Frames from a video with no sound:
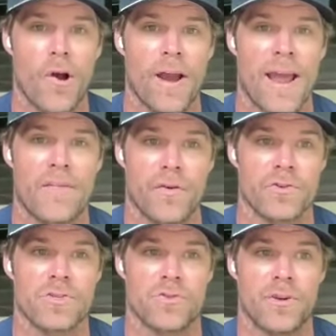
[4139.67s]
heart
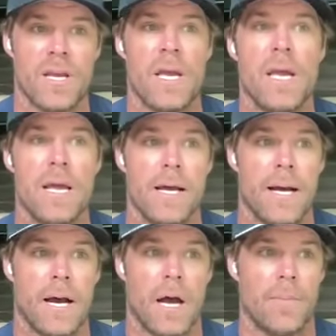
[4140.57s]
anniversary
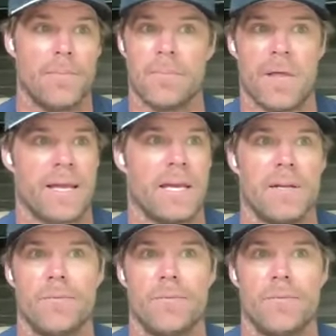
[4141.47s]
like